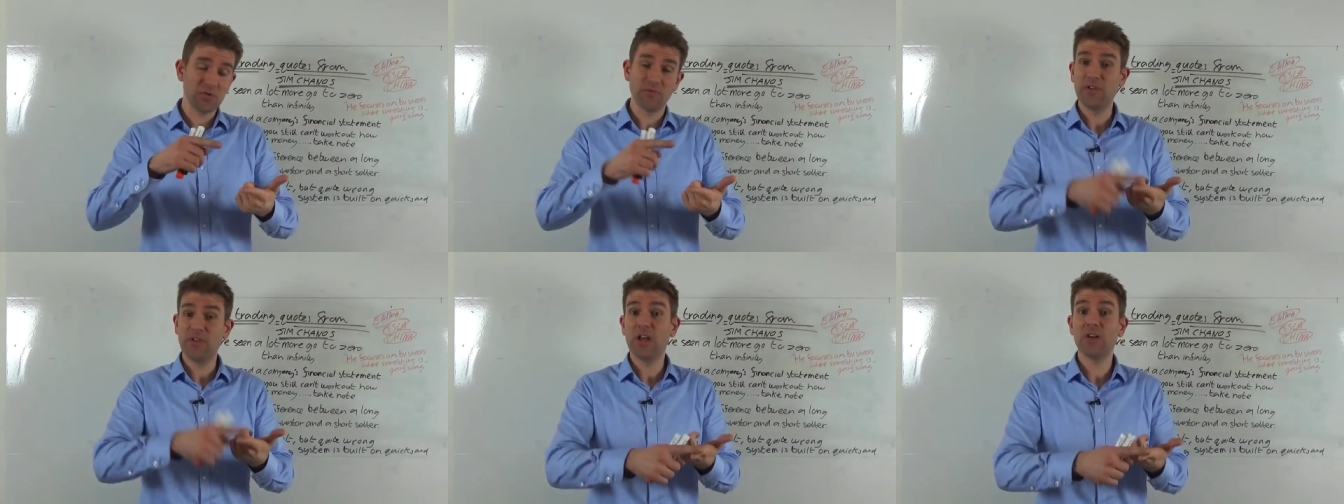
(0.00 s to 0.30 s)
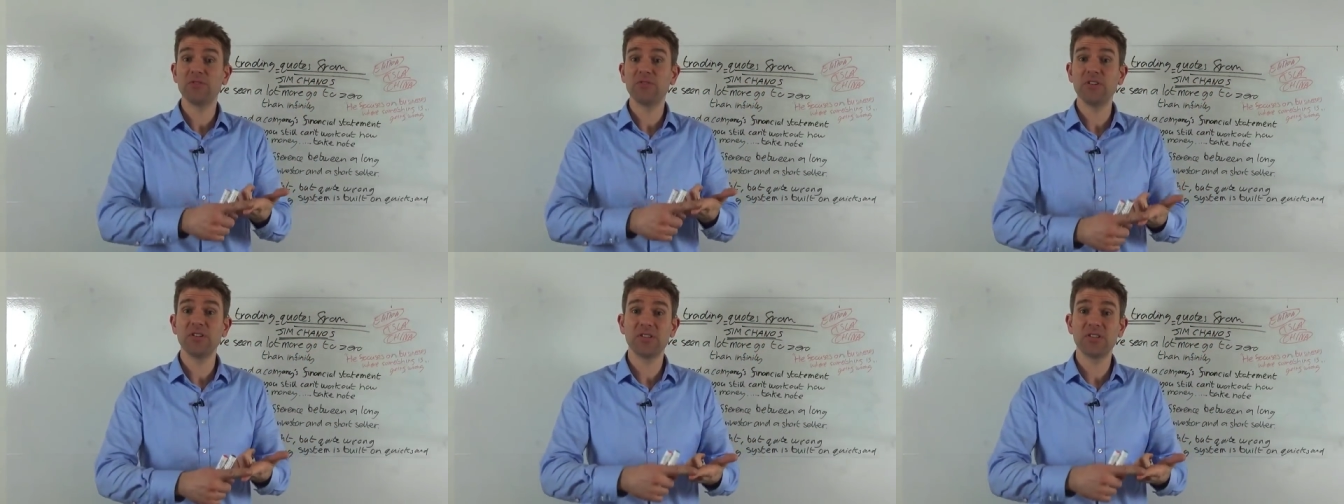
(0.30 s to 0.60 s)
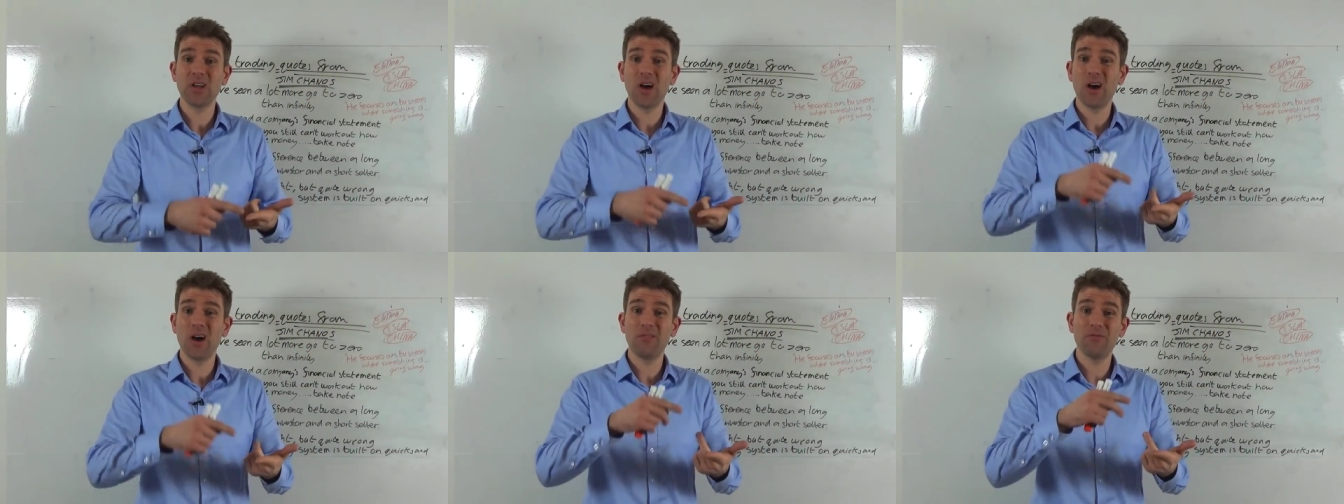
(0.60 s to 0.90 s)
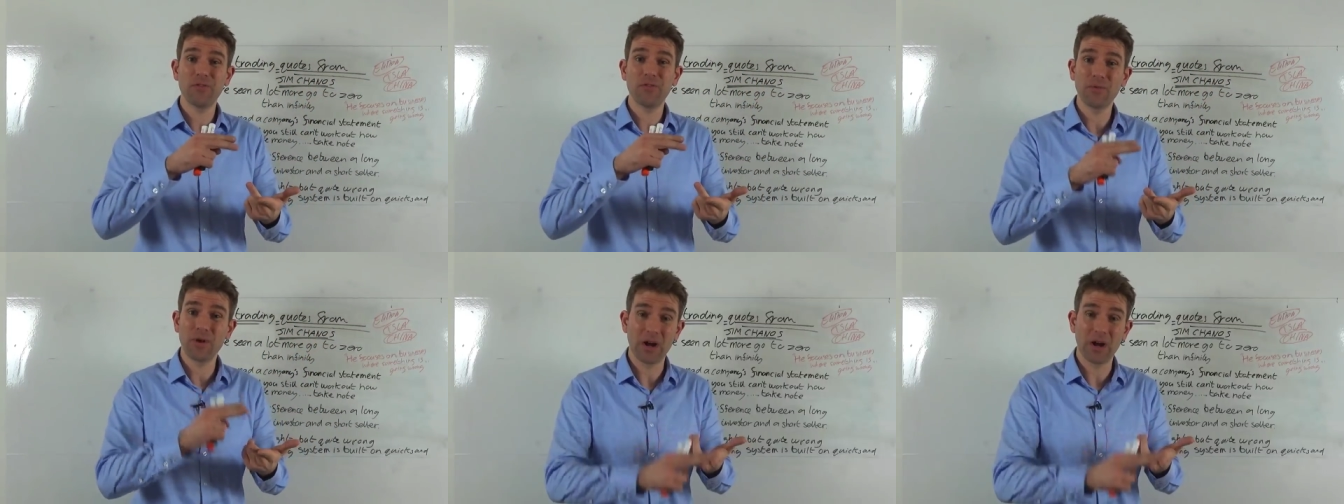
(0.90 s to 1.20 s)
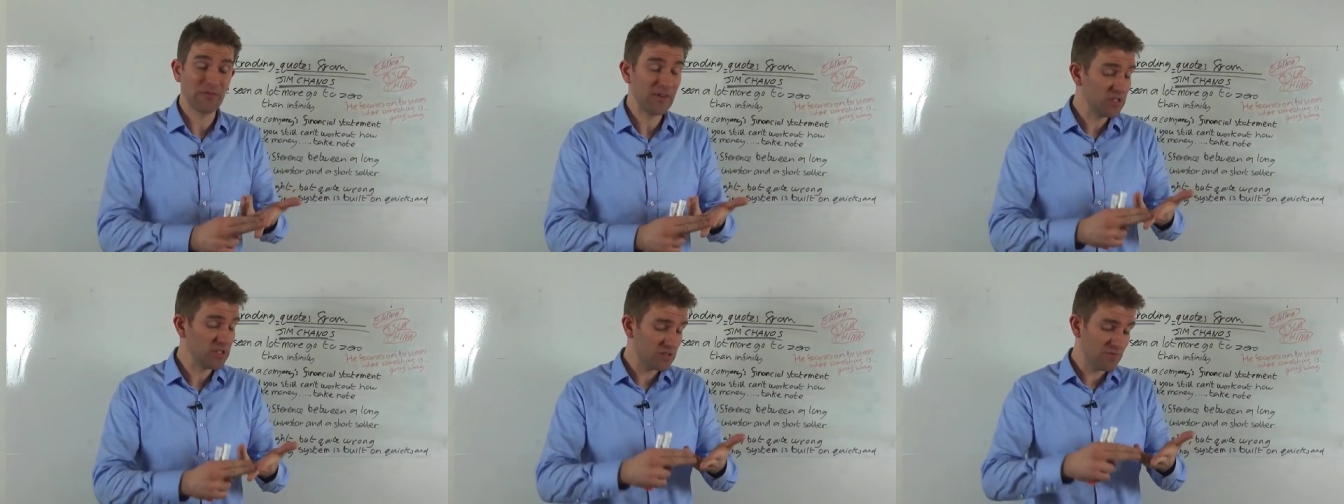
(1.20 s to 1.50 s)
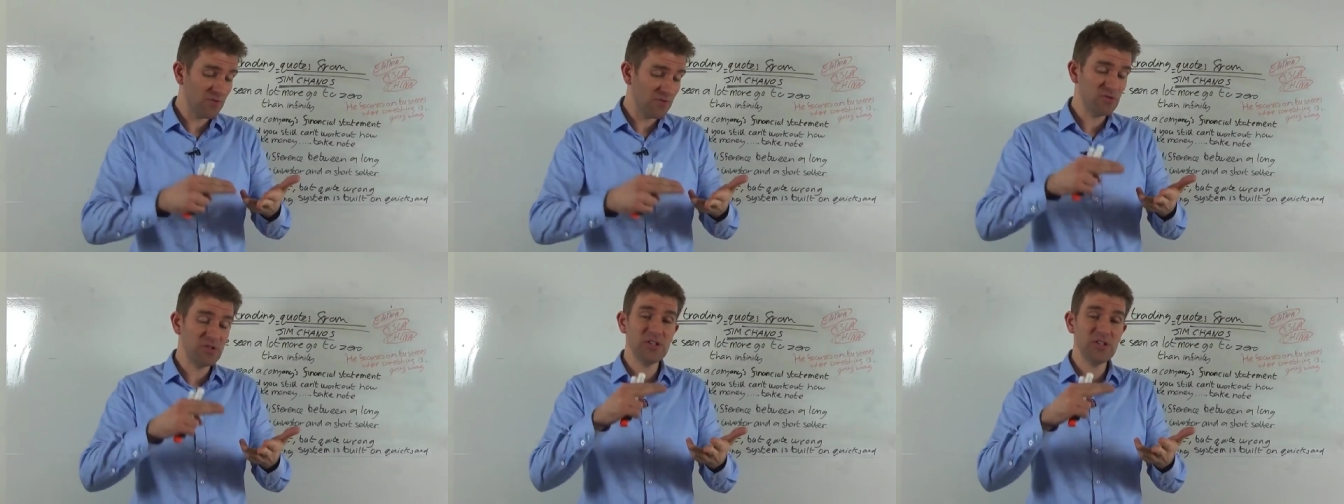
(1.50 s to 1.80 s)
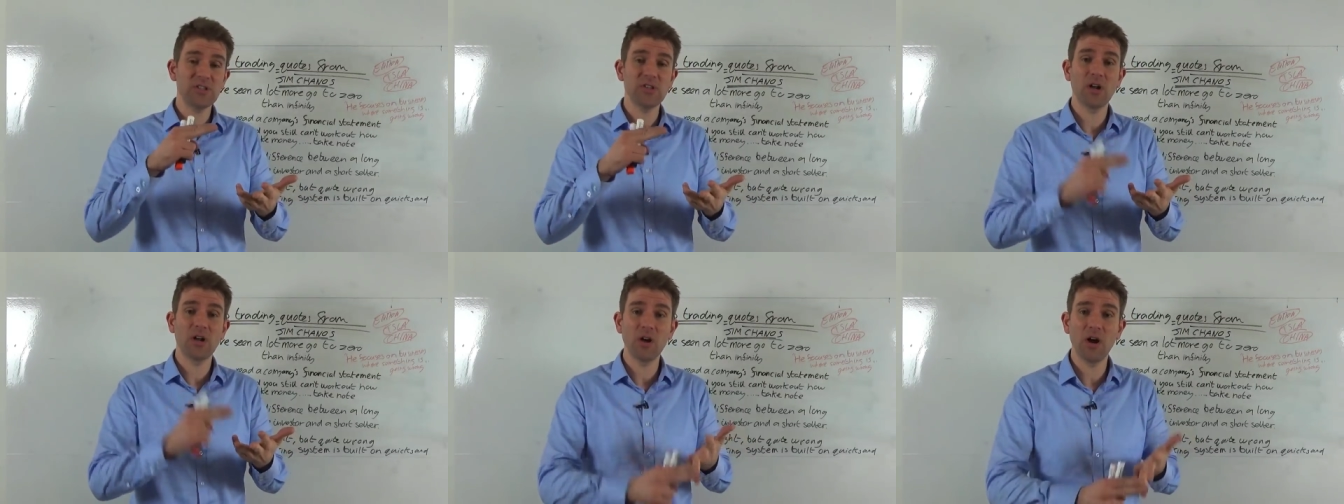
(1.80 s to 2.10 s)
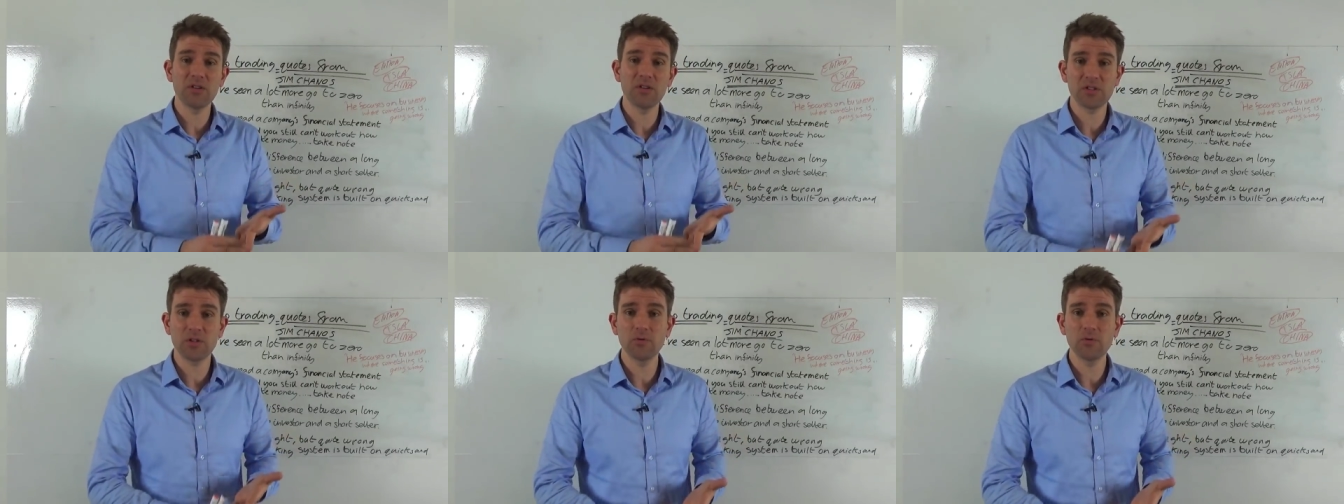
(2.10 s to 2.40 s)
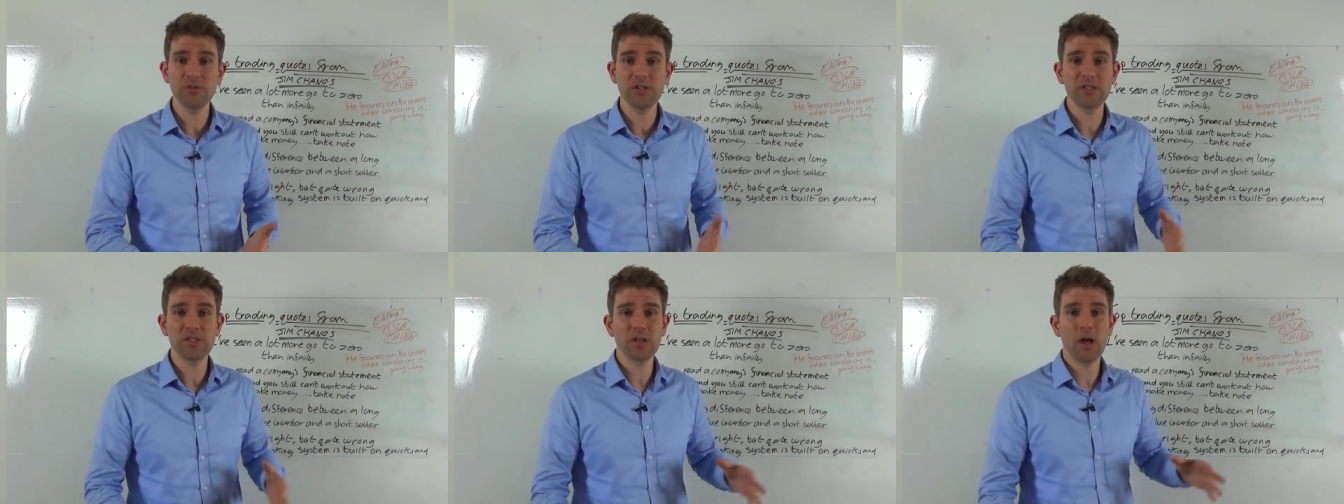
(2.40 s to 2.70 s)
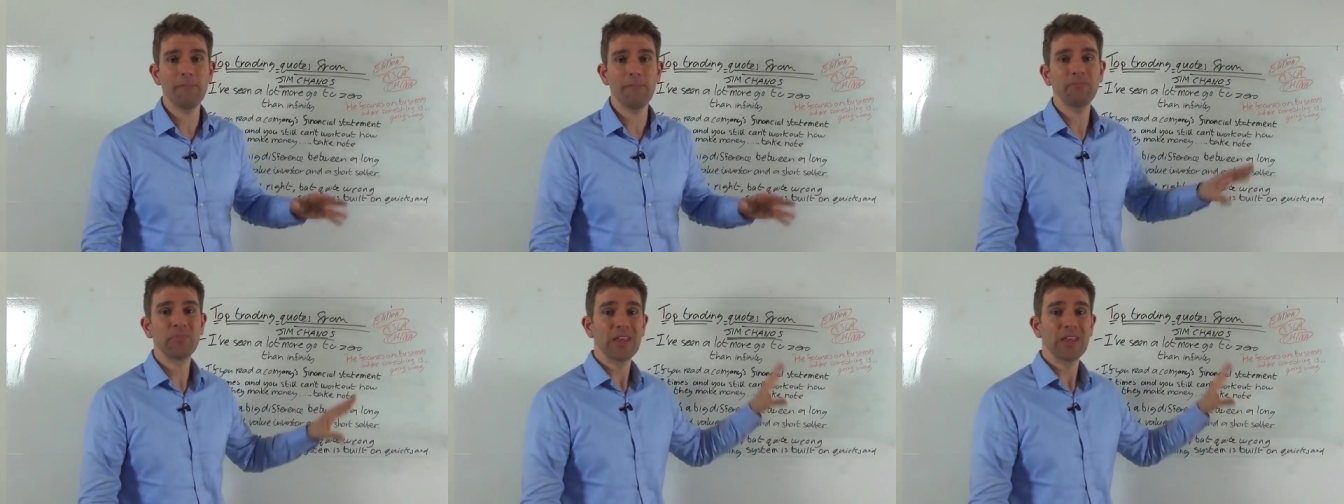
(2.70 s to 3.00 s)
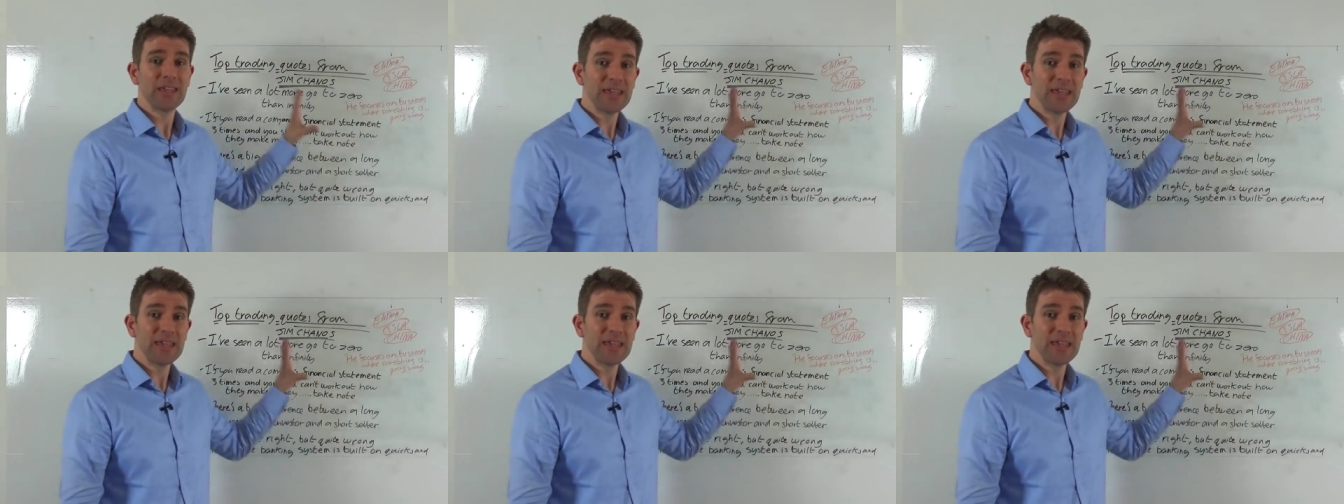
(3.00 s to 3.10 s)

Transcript: the videos he's done, from kind of interviews he's done, articles he's done.